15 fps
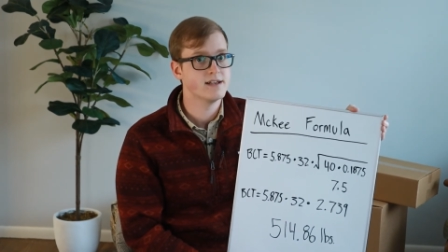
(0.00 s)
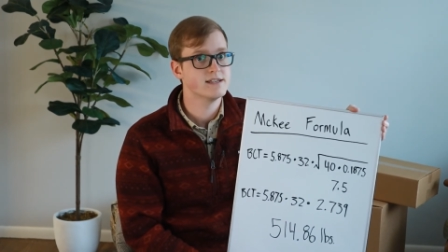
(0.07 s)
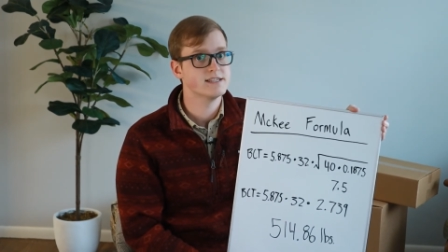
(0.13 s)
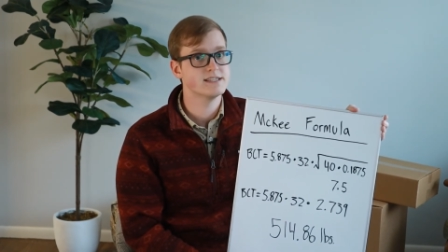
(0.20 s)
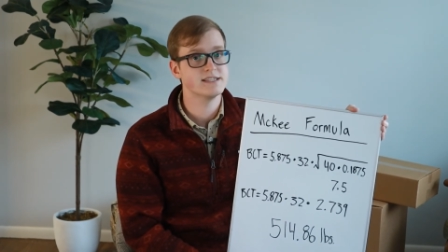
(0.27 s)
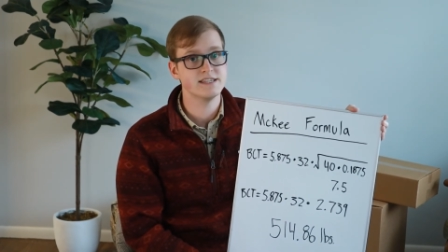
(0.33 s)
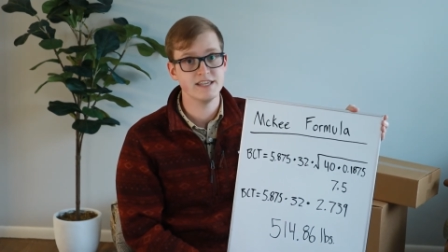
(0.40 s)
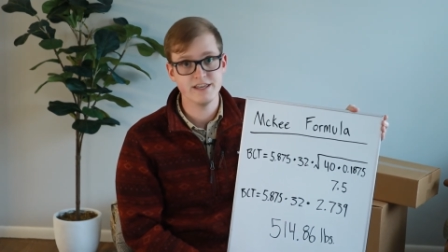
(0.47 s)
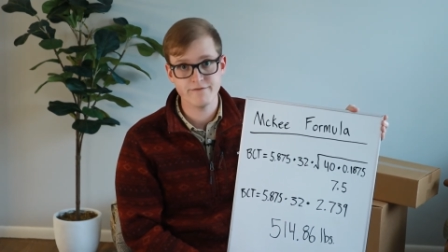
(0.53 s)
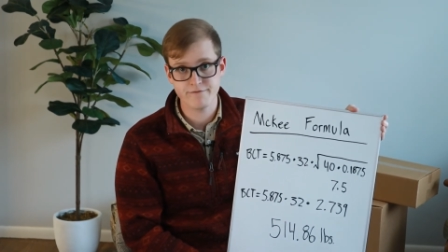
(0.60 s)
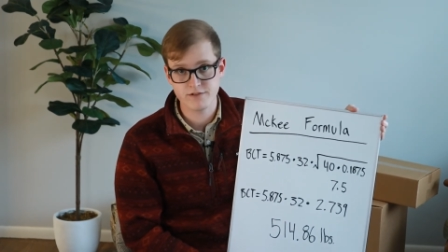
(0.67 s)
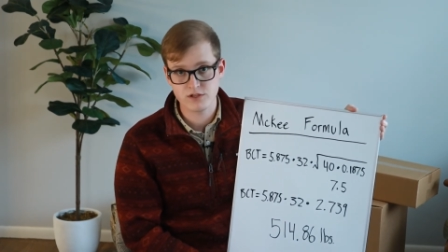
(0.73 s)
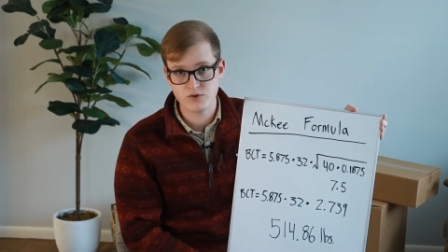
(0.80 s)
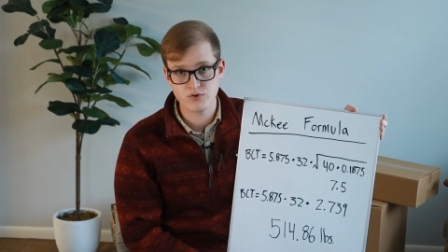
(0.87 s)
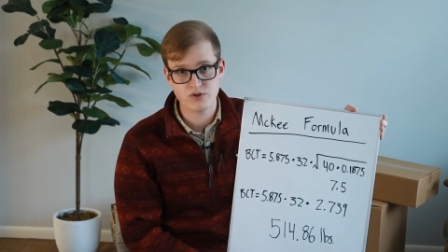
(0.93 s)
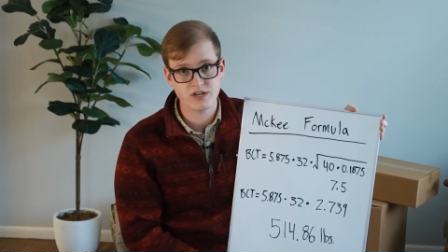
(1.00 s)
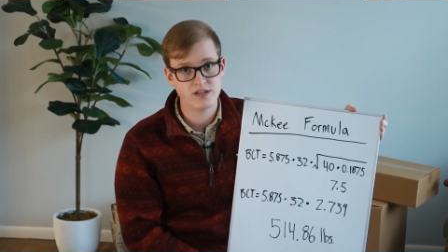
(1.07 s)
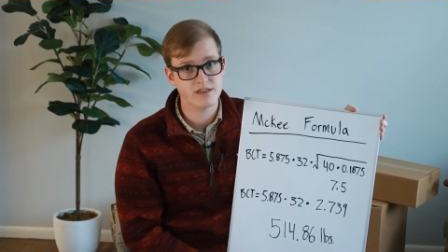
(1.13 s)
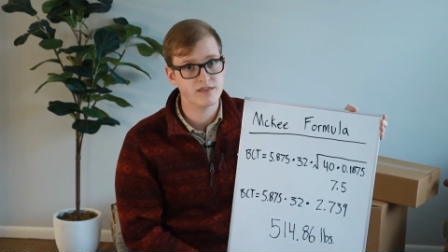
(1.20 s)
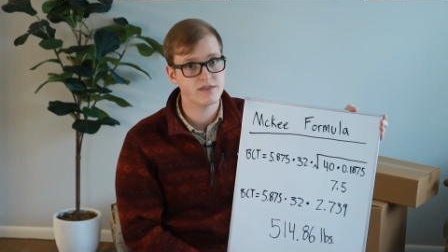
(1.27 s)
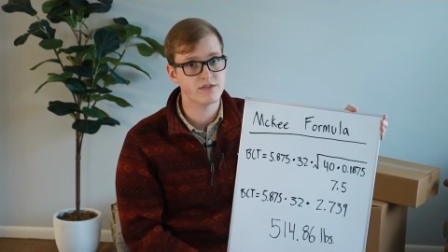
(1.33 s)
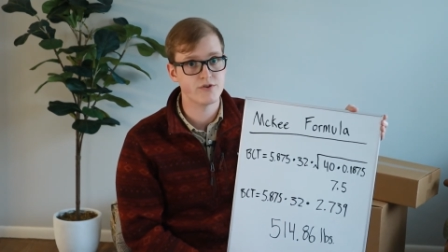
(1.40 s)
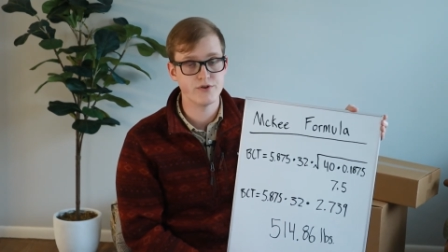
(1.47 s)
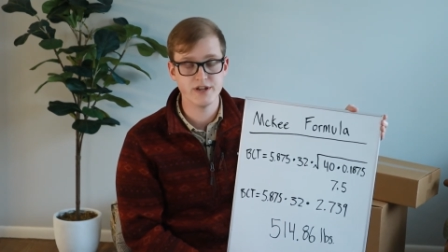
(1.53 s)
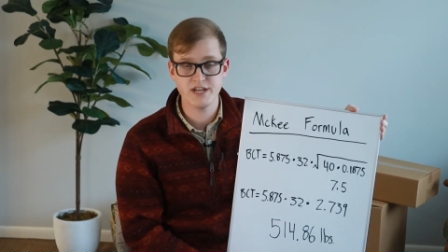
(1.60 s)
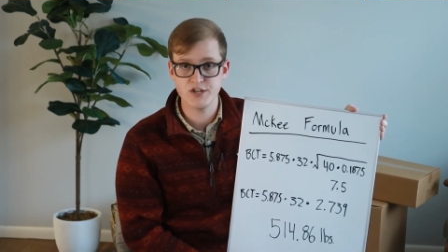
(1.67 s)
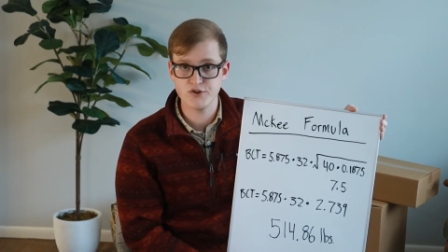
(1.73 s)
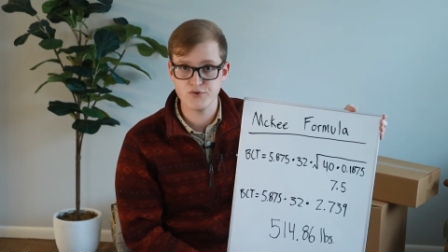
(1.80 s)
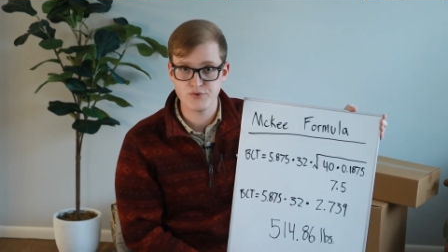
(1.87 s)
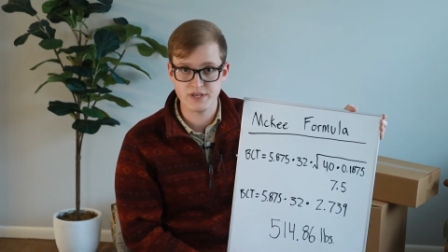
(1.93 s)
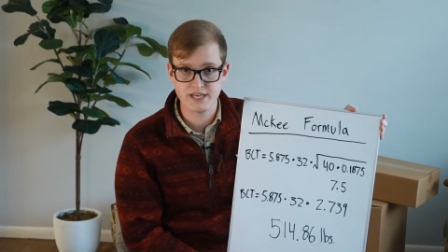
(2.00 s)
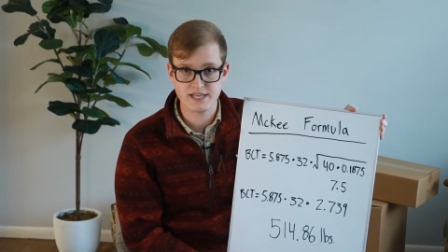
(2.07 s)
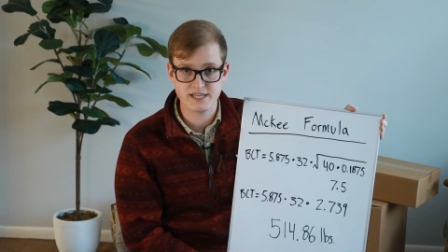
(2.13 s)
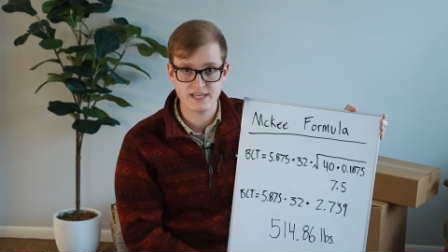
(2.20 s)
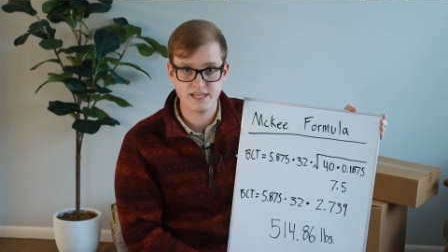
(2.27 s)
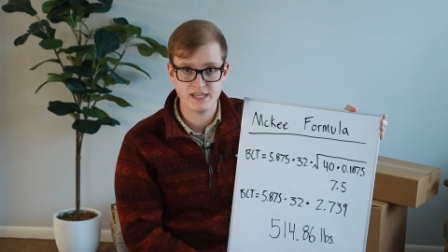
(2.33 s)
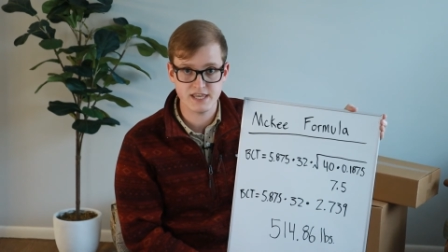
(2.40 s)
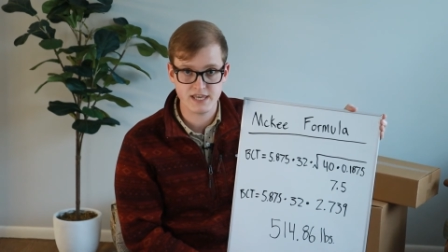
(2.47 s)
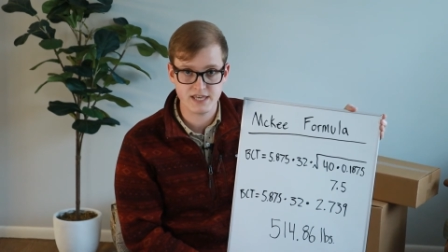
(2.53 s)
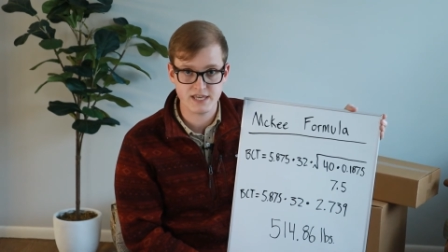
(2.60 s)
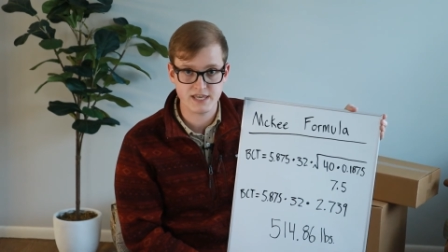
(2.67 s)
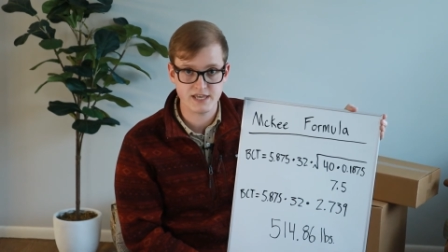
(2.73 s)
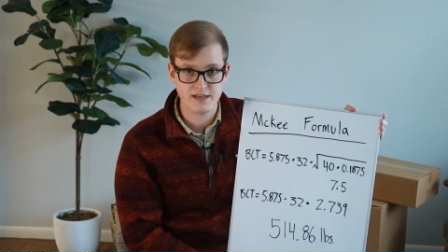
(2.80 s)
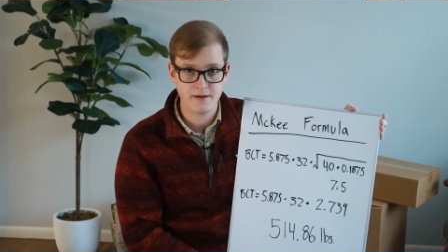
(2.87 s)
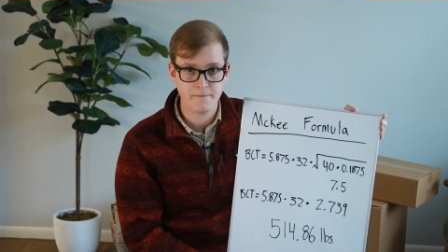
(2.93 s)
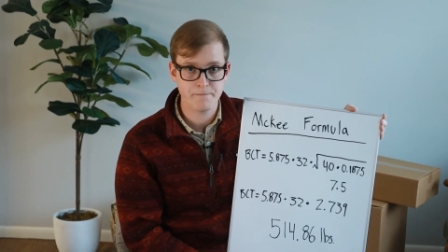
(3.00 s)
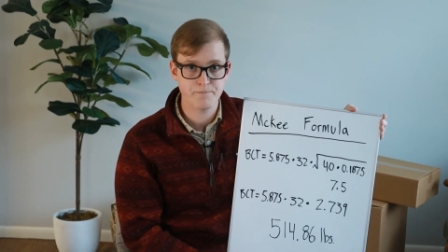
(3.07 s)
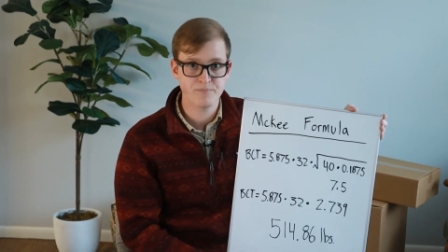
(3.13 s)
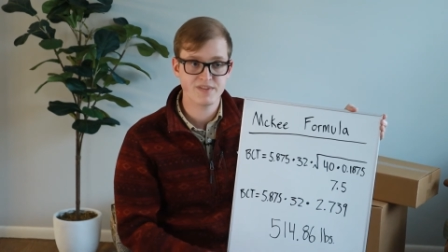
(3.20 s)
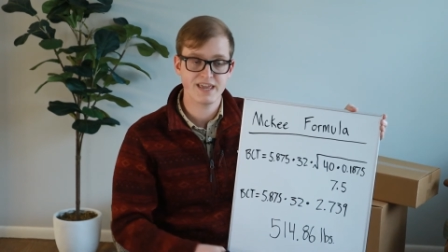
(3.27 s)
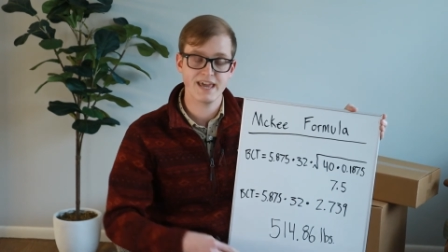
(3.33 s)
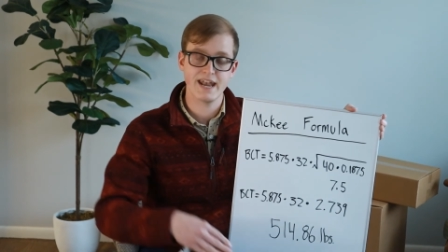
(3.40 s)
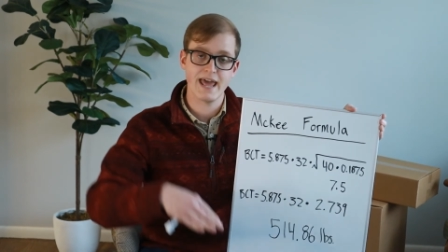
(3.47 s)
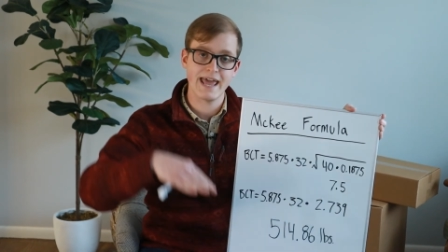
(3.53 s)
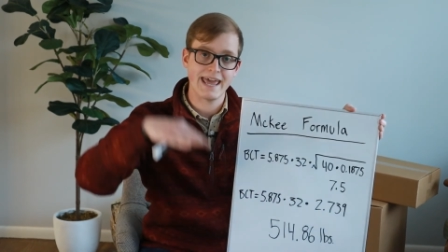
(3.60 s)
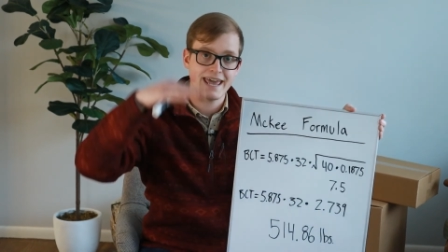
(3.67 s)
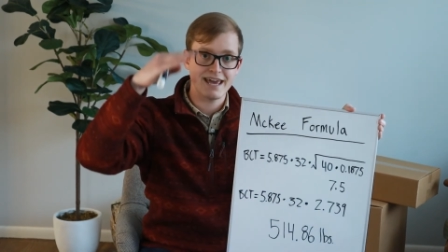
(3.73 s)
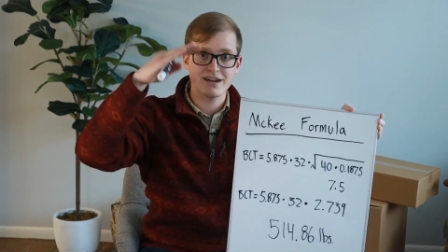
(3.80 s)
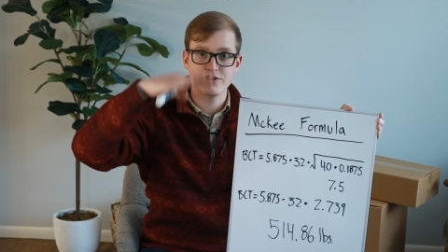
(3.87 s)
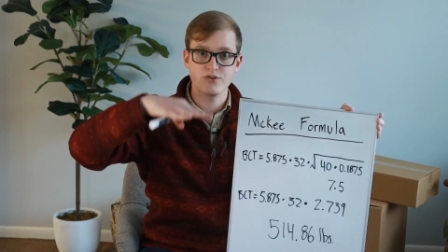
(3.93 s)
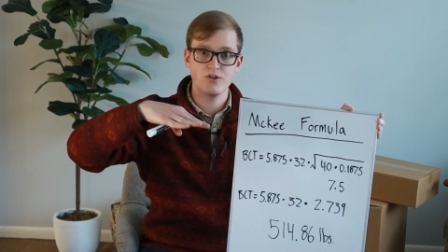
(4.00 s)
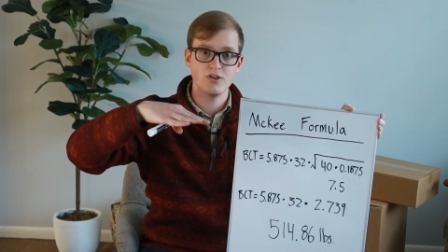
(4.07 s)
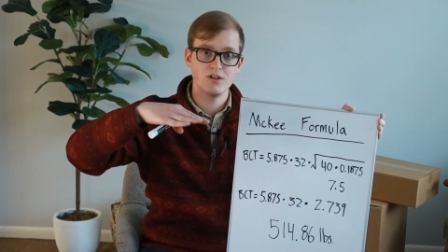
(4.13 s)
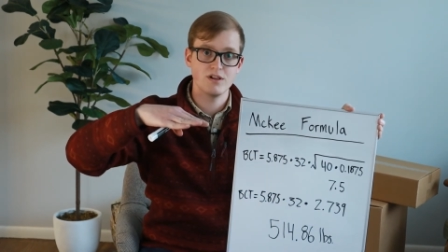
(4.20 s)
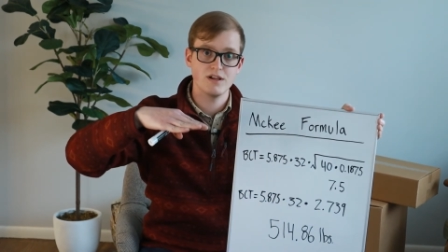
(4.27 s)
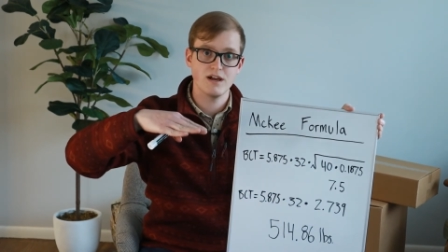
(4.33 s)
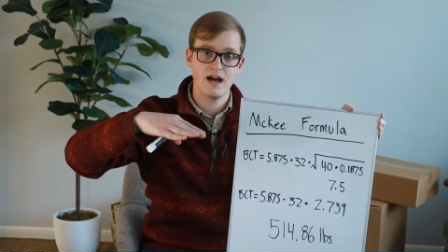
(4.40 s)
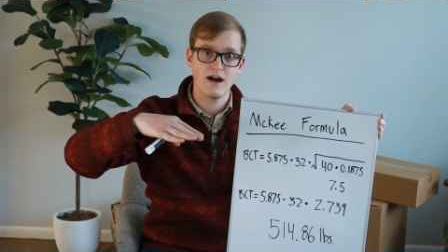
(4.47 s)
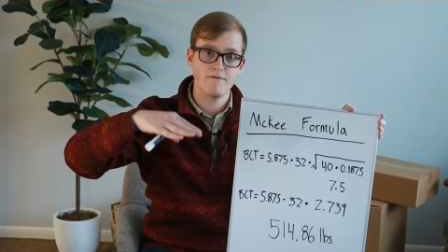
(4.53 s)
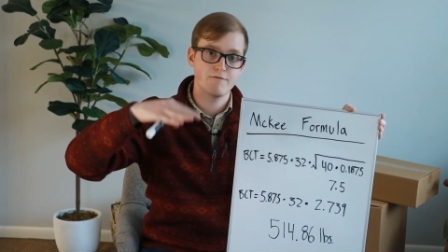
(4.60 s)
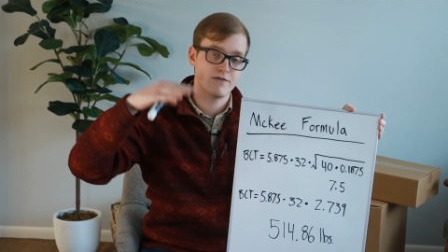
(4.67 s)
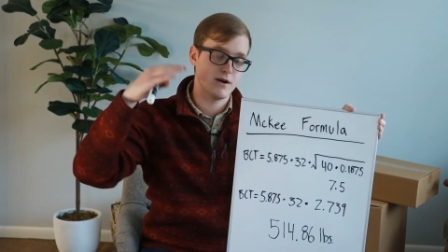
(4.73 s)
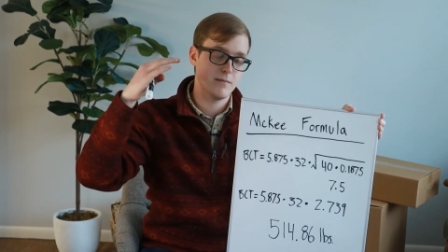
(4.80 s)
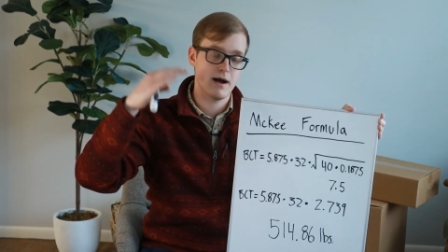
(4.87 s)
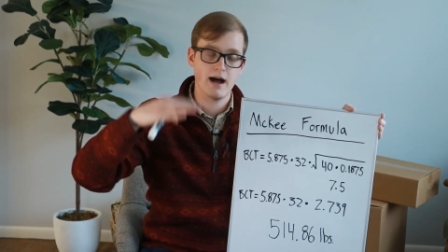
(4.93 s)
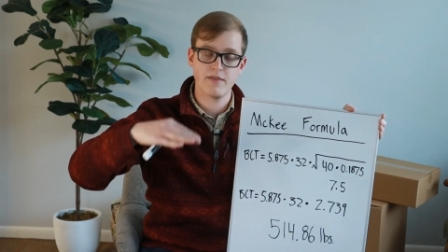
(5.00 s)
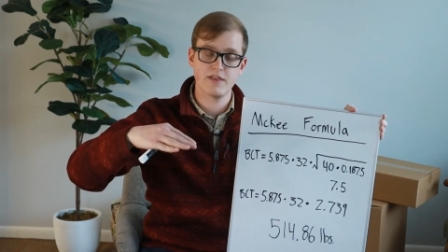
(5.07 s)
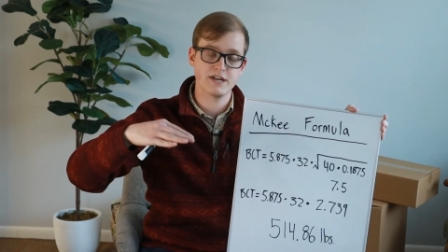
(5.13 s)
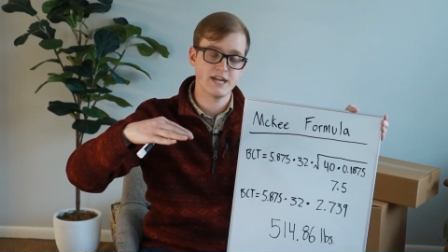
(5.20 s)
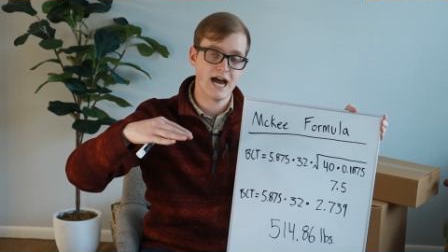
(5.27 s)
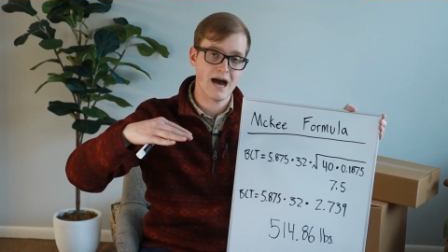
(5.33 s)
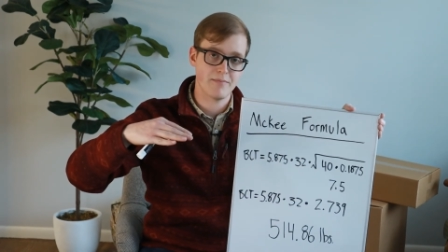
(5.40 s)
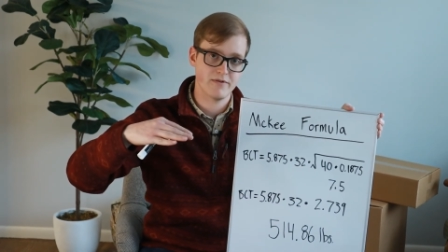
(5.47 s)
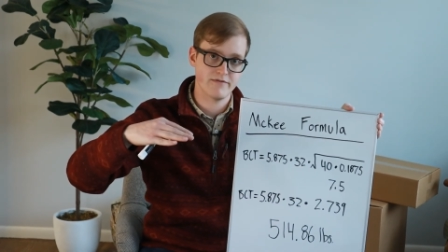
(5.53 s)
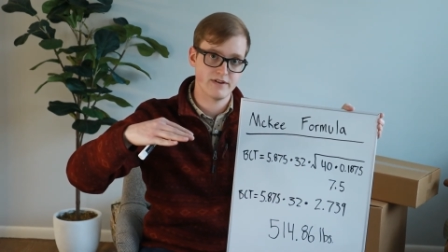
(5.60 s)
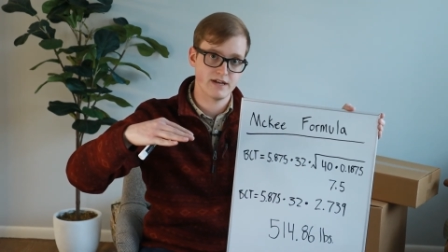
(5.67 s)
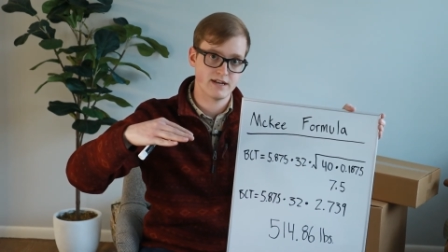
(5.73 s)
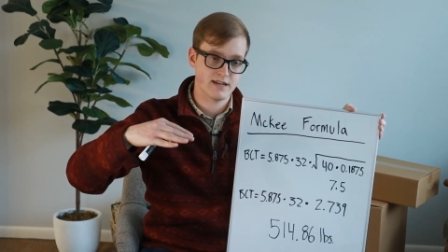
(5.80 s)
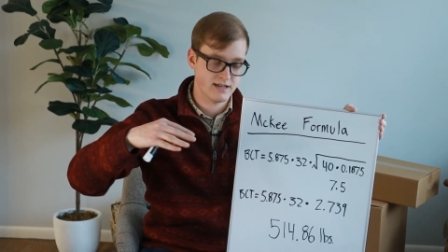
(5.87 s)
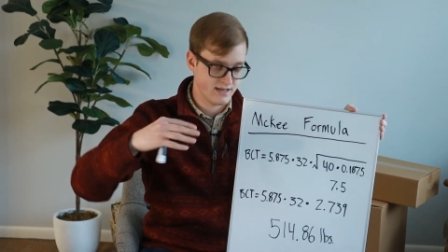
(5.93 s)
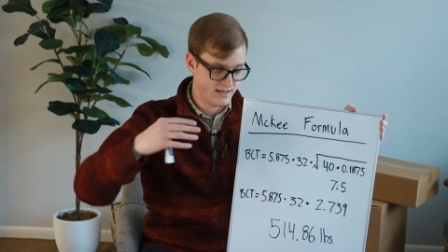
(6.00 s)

C flute 32 ECT, can handle from on the top of it.